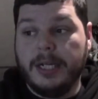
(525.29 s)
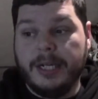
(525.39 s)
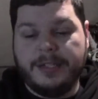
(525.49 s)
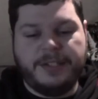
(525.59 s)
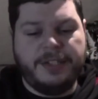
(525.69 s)

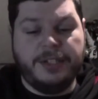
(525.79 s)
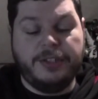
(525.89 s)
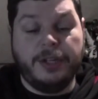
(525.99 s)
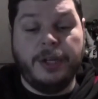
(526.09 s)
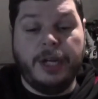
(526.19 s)
It's
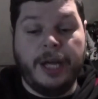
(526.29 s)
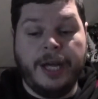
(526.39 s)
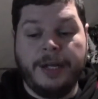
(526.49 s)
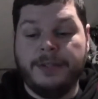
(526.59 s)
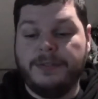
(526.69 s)
just going to,
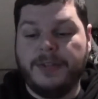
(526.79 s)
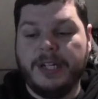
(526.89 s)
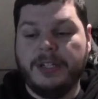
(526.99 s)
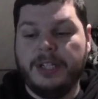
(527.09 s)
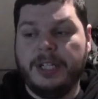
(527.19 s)
and
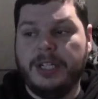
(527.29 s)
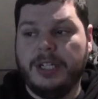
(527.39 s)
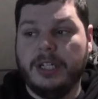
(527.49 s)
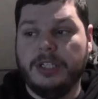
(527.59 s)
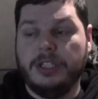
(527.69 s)

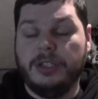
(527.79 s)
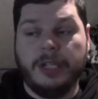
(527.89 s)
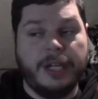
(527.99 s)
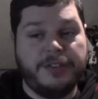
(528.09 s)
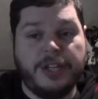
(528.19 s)
finally,
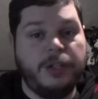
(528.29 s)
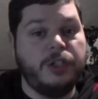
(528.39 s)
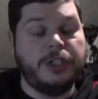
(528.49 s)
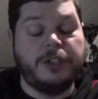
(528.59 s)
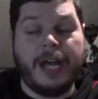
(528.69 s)
like I
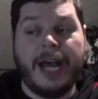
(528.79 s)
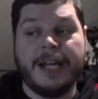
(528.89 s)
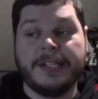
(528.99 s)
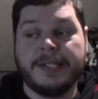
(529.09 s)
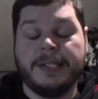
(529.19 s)
said, just
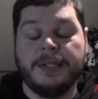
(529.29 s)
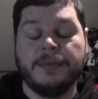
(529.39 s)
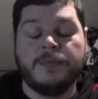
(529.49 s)
ask,